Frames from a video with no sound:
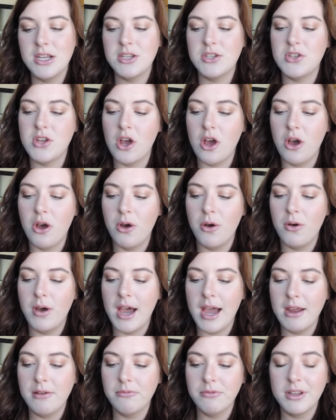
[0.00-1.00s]
So
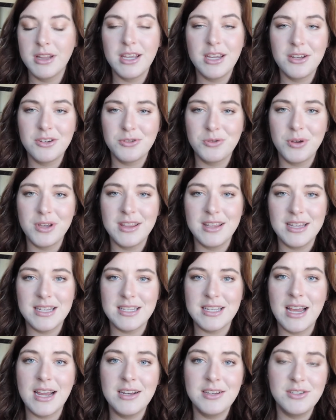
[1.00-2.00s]
I really enjoyed
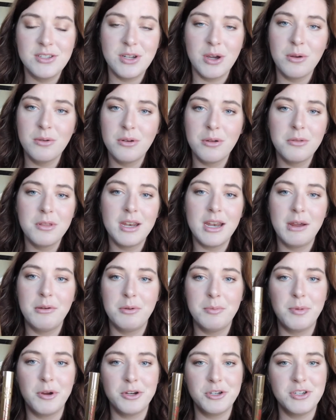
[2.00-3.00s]
this. I don't know that I
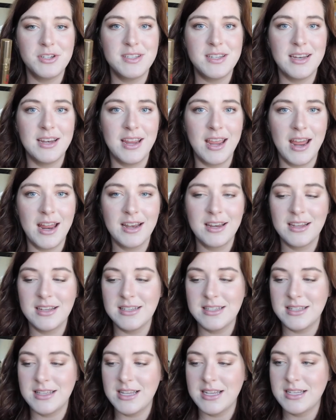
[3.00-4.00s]
would purchase it again
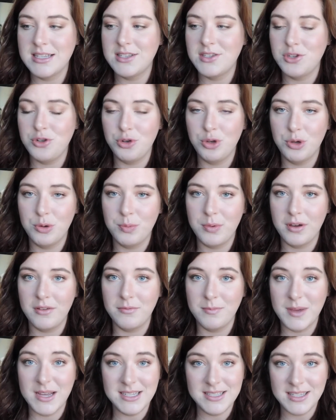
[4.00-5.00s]
because this tube
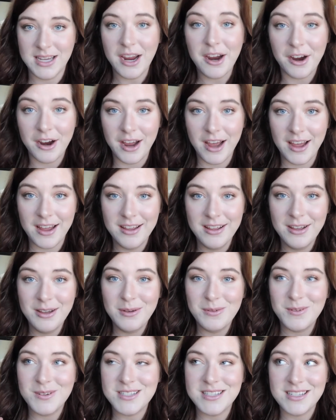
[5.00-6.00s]
of mascara
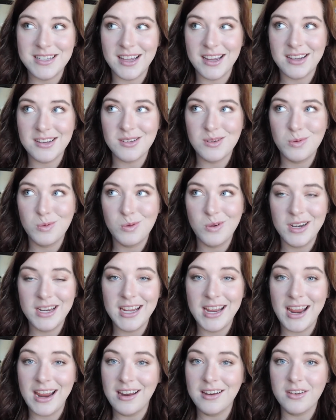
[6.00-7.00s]
was like
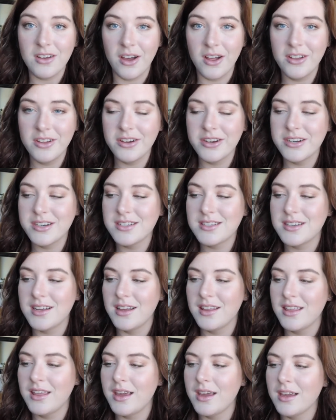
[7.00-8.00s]
$28,
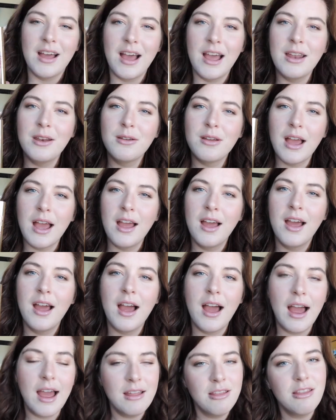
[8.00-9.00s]
I think.
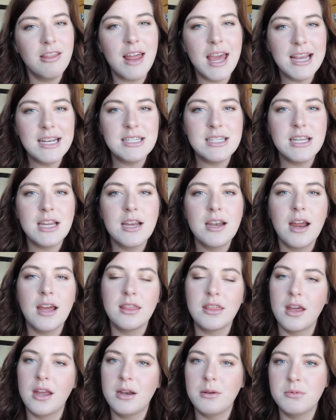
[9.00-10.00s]
I liked it.
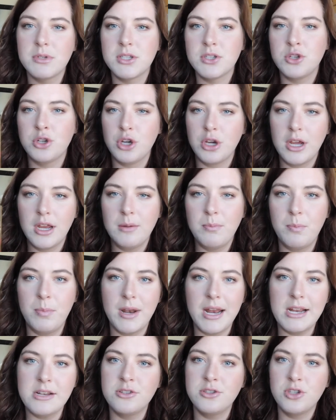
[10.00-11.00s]
I thought it was good,
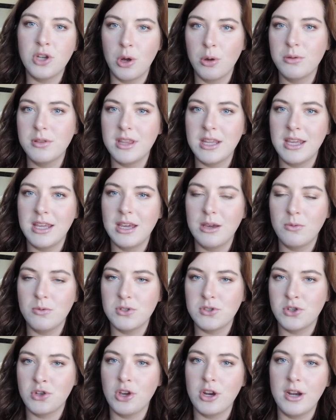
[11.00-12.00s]
but I don't think it
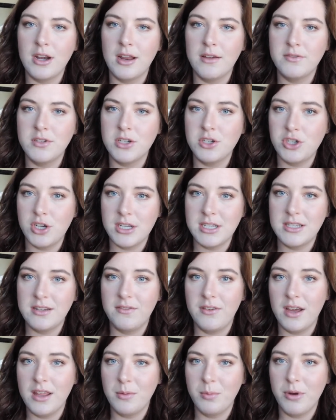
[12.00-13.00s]
was good enough to
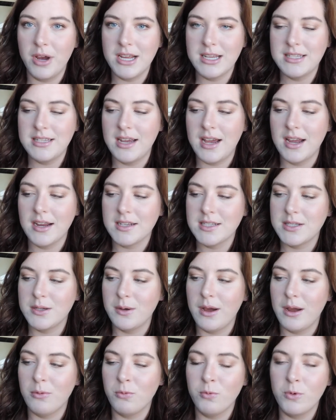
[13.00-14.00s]
justify the price tag.
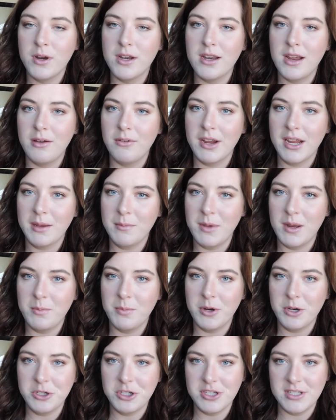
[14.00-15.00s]
So I would not
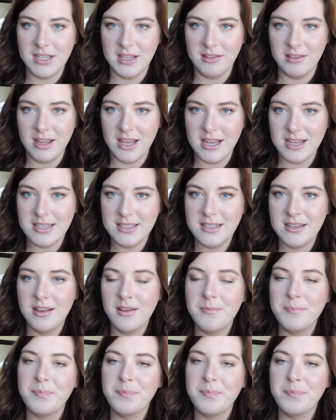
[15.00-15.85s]
recommend purchasing this.